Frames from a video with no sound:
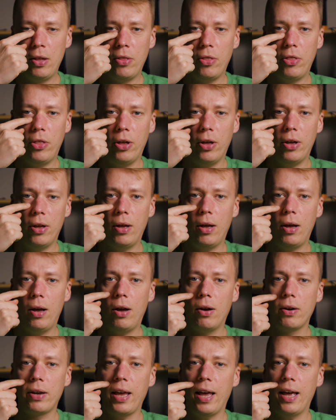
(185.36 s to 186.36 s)
that
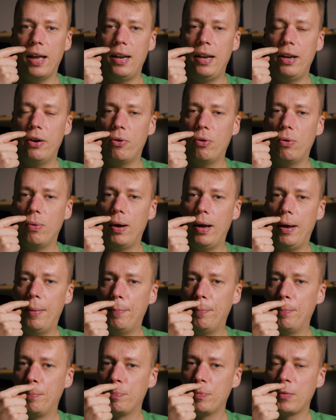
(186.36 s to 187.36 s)
I'll get a little
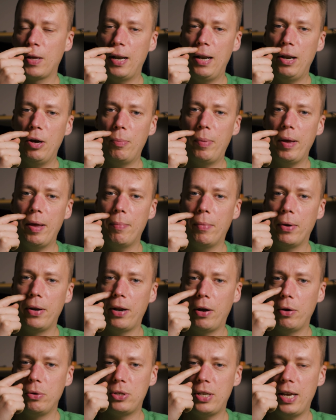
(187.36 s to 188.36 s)
bit in my
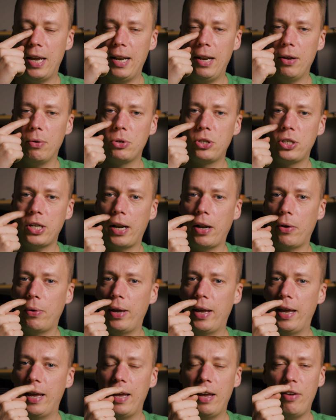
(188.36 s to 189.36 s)
nose here, a little shadow
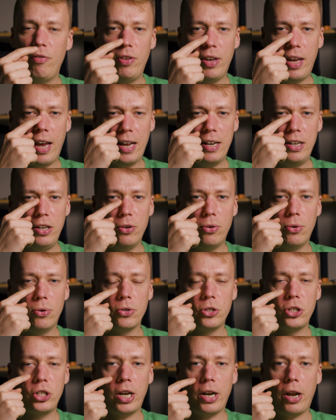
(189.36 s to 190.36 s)
here. If you get in
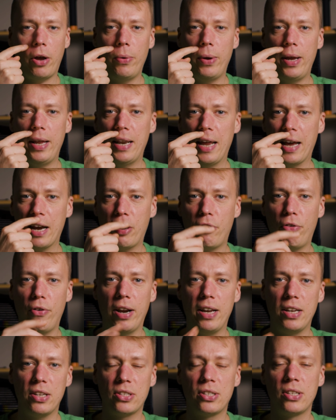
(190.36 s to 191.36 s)
your shadow in that
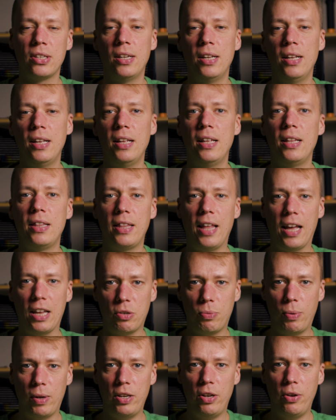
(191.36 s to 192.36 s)
crease,
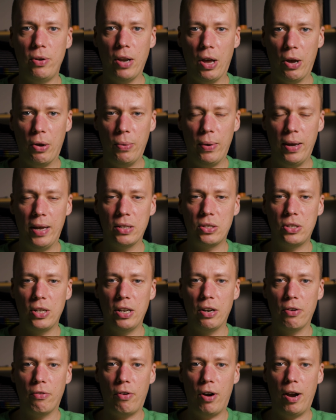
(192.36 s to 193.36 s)
that's when you know it's
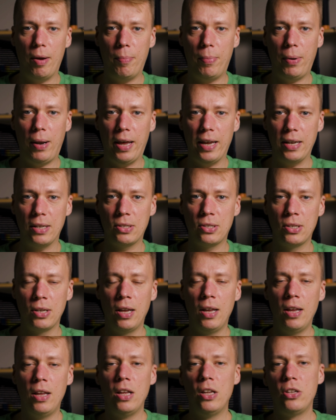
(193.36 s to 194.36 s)
in the right place.
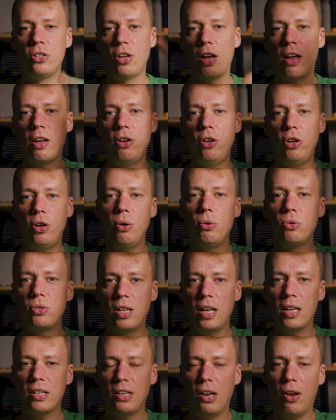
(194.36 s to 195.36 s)
So you use
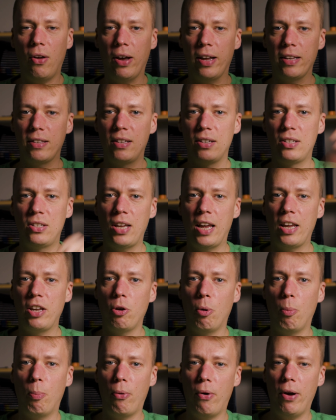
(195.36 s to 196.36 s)
this light to set
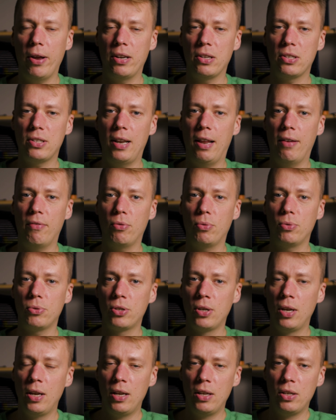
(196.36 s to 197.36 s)
your brightness
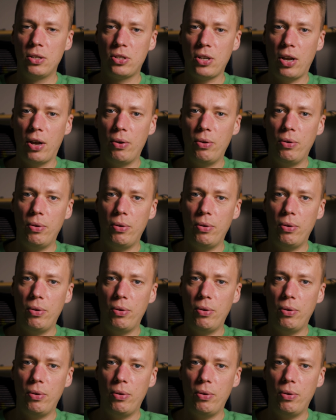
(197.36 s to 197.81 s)
levels. So